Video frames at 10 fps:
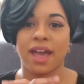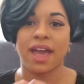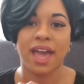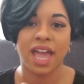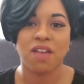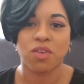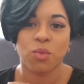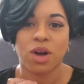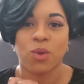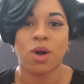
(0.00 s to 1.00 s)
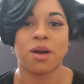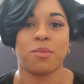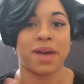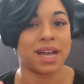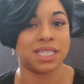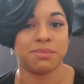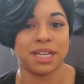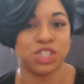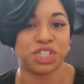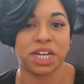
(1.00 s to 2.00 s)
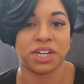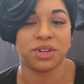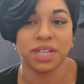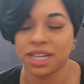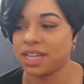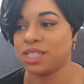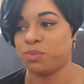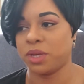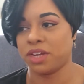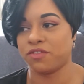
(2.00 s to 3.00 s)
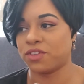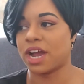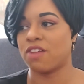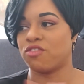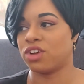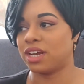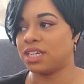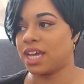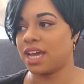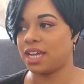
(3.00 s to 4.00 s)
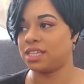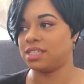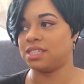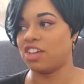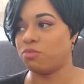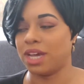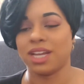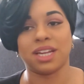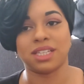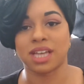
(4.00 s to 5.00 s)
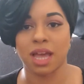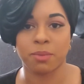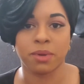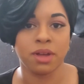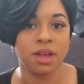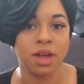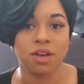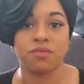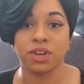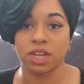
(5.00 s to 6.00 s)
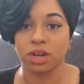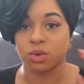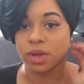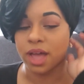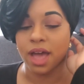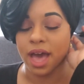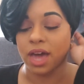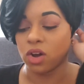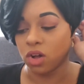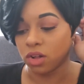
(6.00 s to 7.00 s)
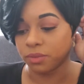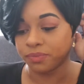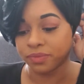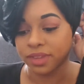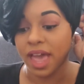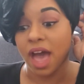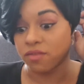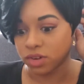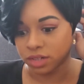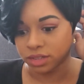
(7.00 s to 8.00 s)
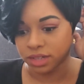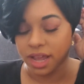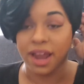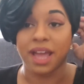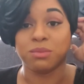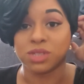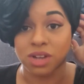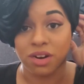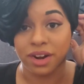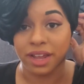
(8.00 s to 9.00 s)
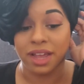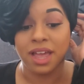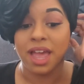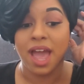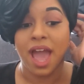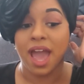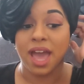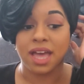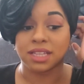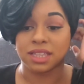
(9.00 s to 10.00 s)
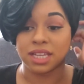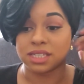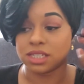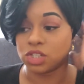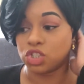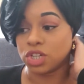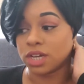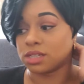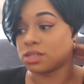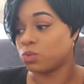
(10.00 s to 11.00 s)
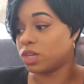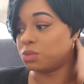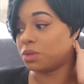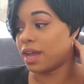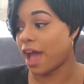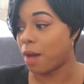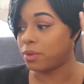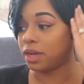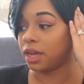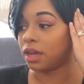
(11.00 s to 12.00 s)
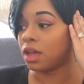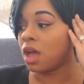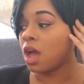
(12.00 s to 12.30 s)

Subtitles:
Hey everyone, welcome back to my channel. It has been forever and a day since I've made any type of video at all, ever, and I'm sorry. And this is just what's been happening.